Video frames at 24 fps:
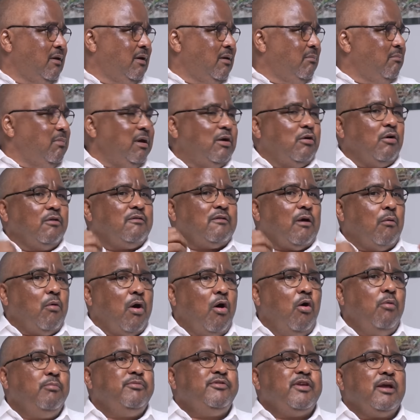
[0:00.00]
Because our
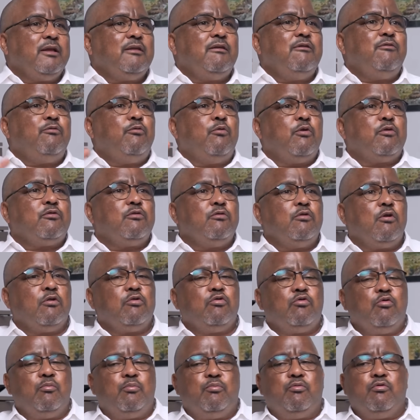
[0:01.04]
objective was
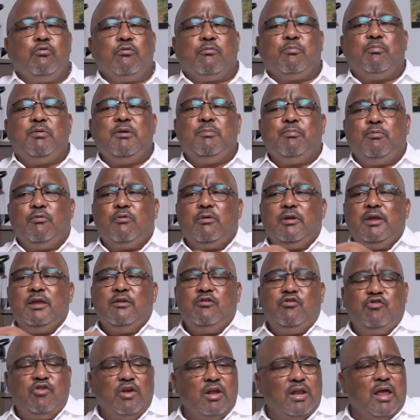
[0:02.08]
not to put people
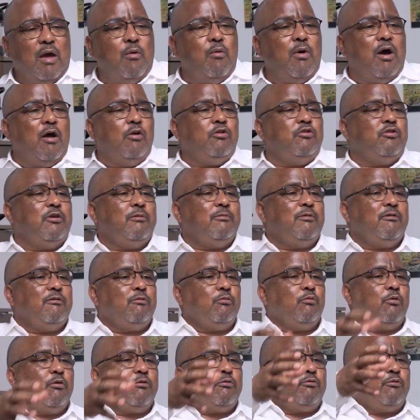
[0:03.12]
in jail. Our objective
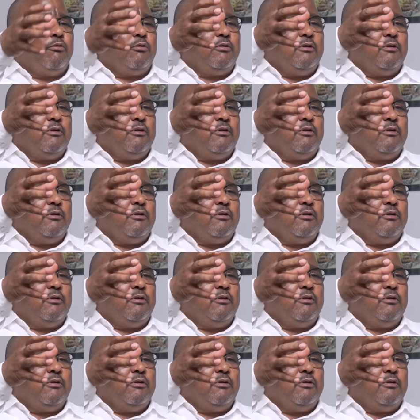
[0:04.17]
was for